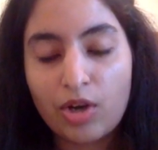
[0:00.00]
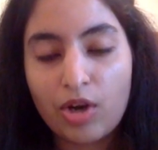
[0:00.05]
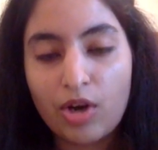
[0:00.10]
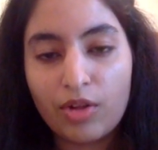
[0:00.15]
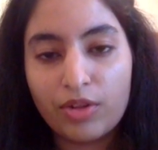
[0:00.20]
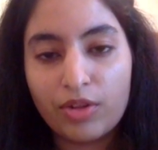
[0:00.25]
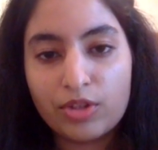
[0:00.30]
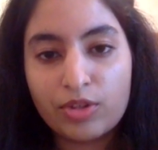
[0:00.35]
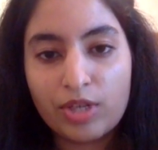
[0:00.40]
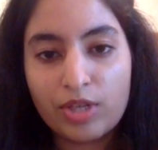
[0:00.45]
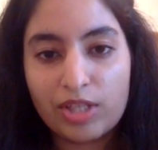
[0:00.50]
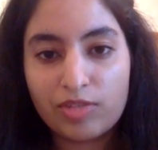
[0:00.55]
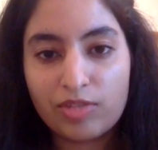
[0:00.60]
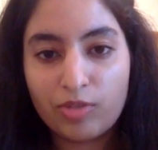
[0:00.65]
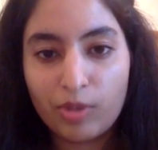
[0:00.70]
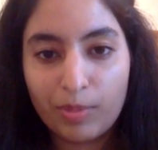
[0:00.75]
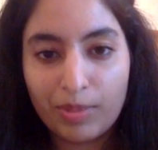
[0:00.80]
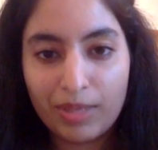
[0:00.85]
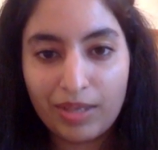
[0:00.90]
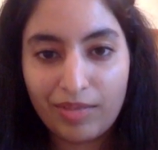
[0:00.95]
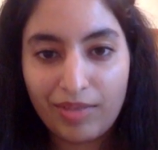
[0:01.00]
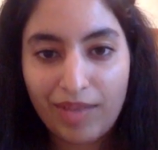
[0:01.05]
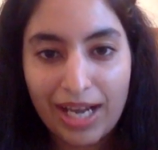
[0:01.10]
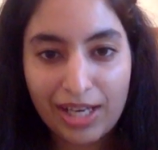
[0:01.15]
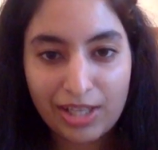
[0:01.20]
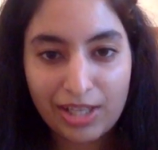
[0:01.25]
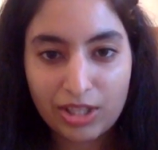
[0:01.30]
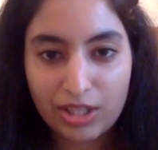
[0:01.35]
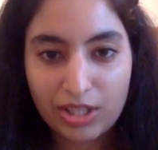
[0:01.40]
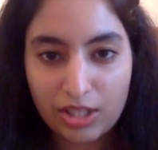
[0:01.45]
called the Transformative
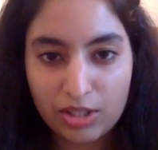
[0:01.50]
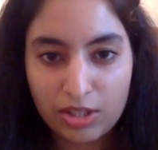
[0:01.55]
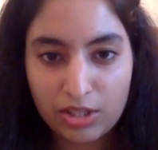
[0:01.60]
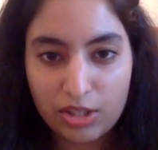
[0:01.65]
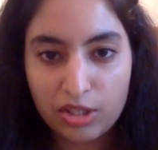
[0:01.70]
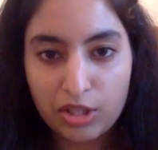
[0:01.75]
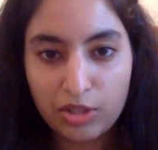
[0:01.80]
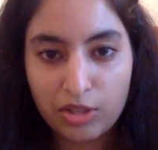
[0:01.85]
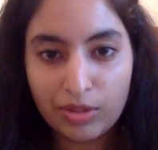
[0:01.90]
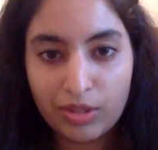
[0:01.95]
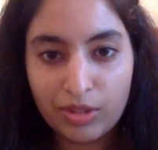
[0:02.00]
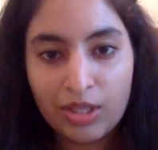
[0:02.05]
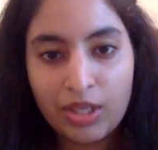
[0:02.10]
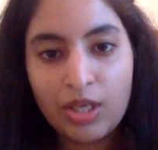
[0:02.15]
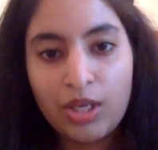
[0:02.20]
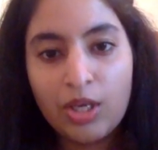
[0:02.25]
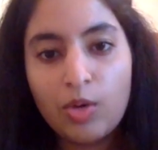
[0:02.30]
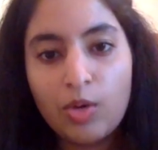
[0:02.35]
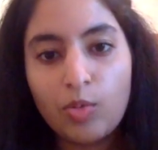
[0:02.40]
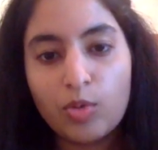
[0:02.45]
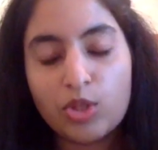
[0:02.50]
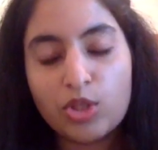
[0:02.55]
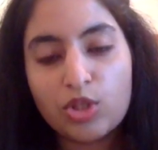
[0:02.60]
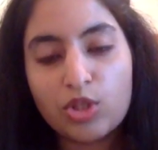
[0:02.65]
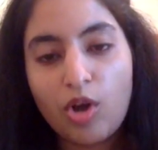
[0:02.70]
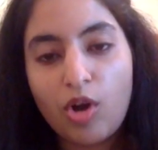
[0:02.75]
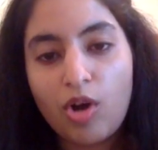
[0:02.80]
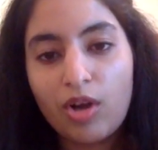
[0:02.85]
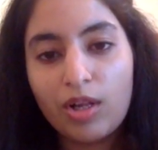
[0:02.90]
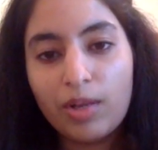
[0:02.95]
Action Institute, which is
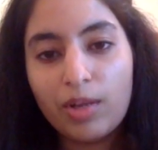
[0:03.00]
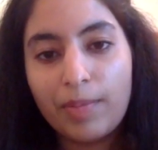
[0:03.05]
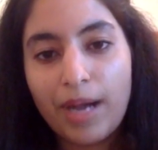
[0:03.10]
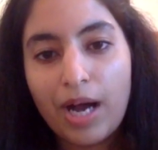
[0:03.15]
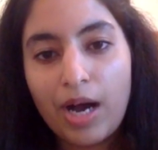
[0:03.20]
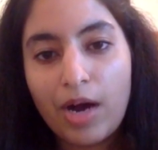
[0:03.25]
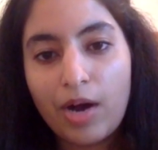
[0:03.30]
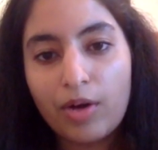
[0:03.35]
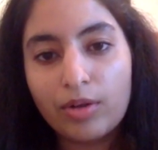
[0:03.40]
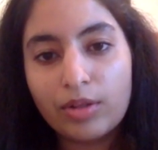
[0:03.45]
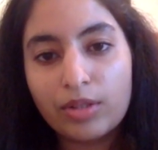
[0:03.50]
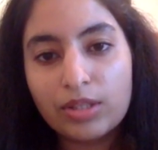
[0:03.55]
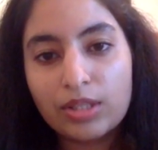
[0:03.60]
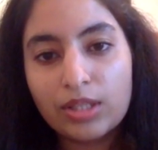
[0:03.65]
all about